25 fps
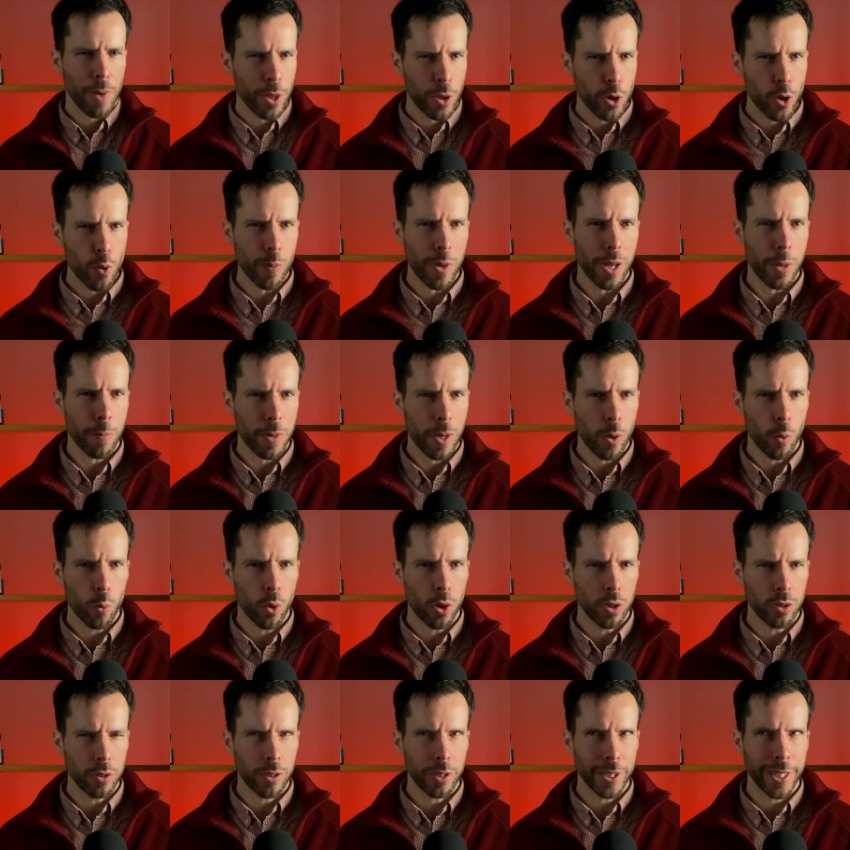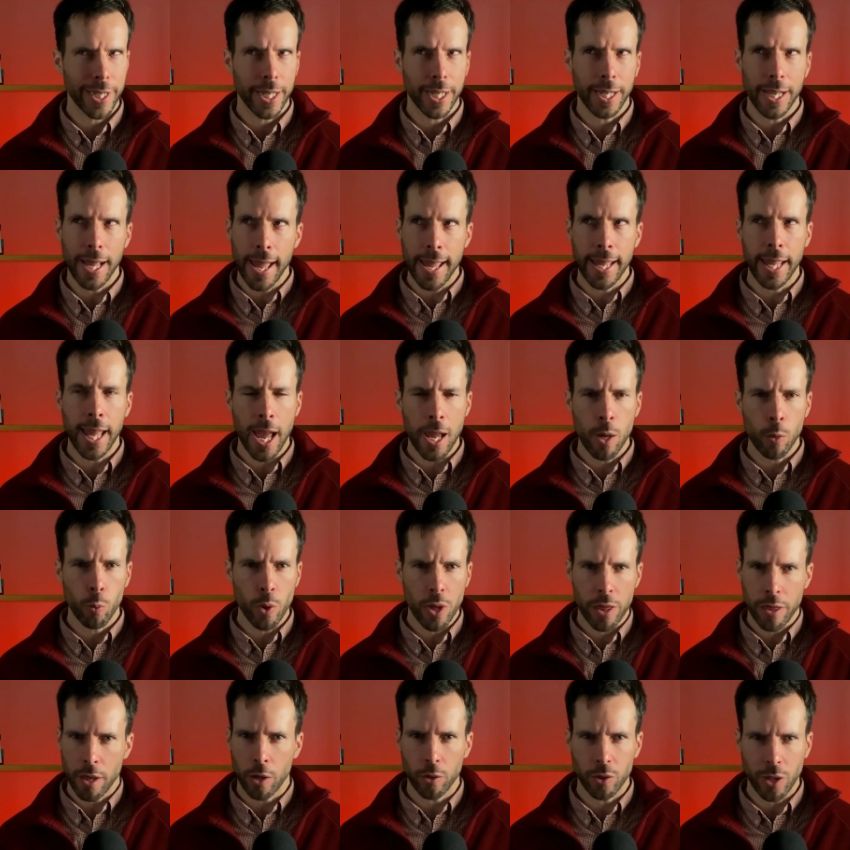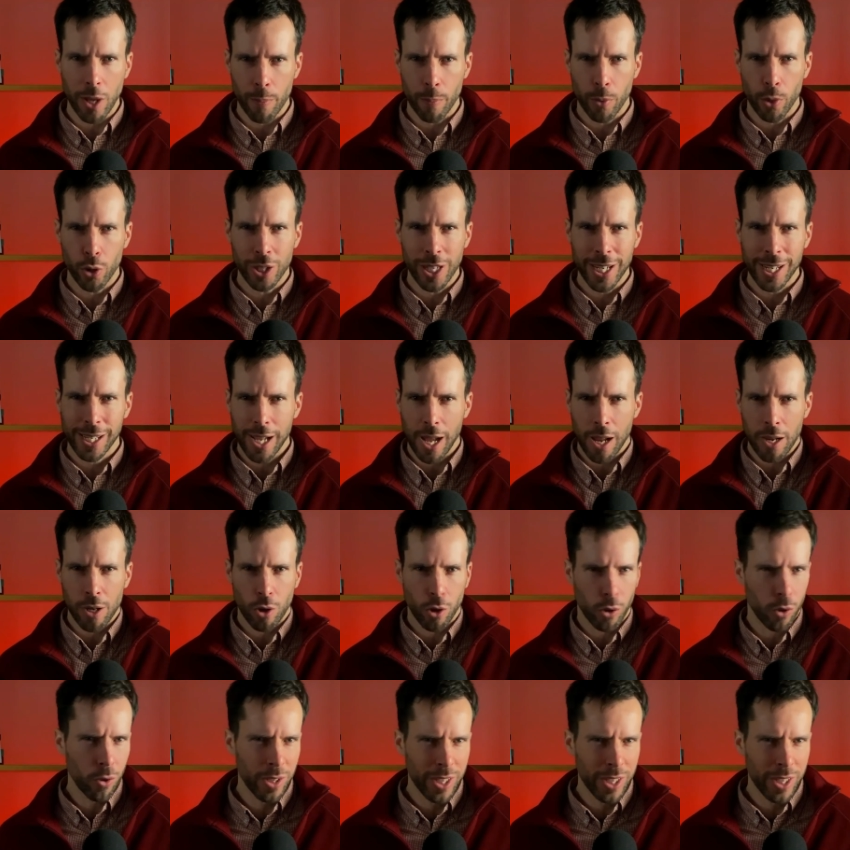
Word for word: you may be wondering, AI without a body can only